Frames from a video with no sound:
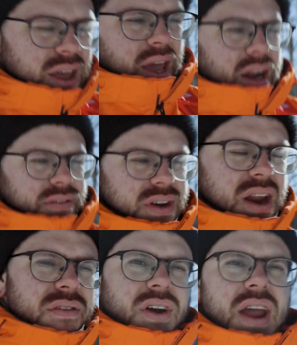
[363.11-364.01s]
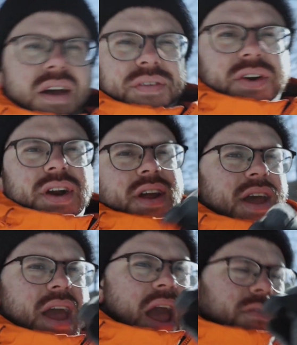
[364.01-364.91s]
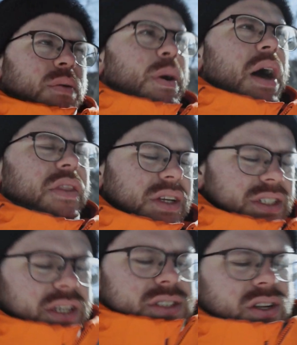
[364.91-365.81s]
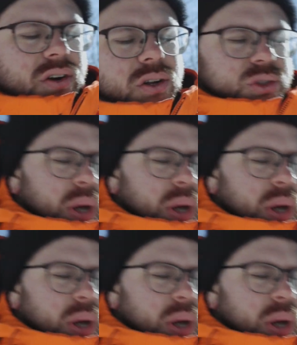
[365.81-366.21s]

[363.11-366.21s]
and I've never ever bought these things that are called